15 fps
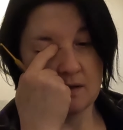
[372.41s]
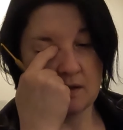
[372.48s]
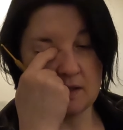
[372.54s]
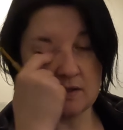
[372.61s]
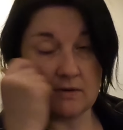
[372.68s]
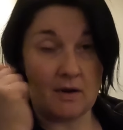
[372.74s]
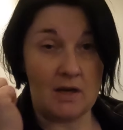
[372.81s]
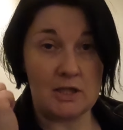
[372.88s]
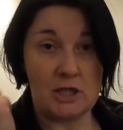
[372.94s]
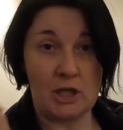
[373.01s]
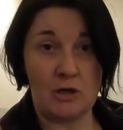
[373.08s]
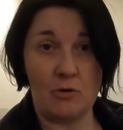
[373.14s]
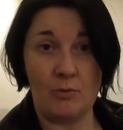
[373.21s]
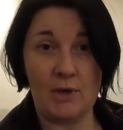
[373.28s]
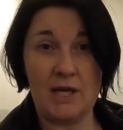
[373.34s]
is not actually
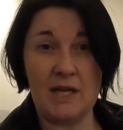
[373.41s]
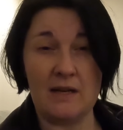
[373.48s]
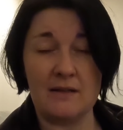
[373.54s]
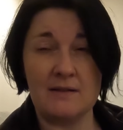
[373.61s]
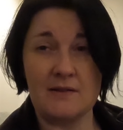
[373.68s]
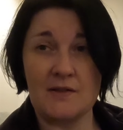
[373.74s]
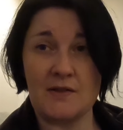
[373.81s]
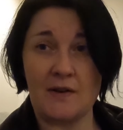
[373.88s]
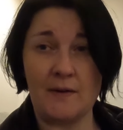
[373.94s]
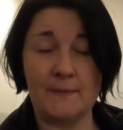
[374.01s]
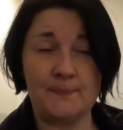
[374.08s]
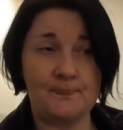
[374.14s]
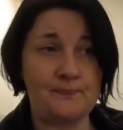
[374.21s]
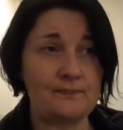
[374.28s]
coming in, so